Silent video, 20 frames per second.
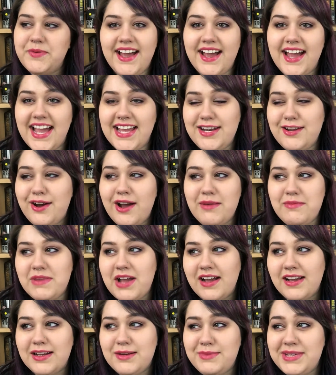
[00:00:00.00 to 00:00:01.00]
I know I'm
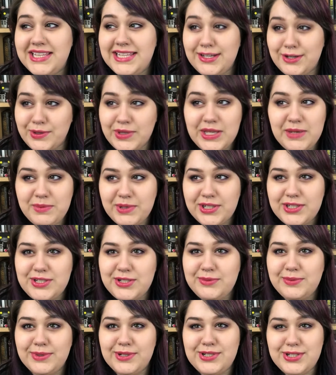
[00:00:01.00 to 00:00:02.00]
not going to be the only
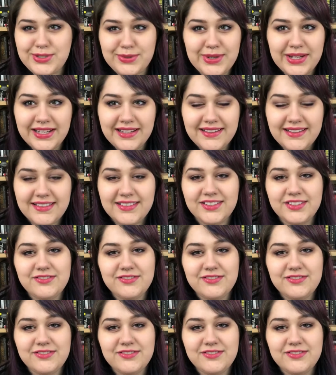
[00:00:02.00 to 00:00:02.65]
booktuber doing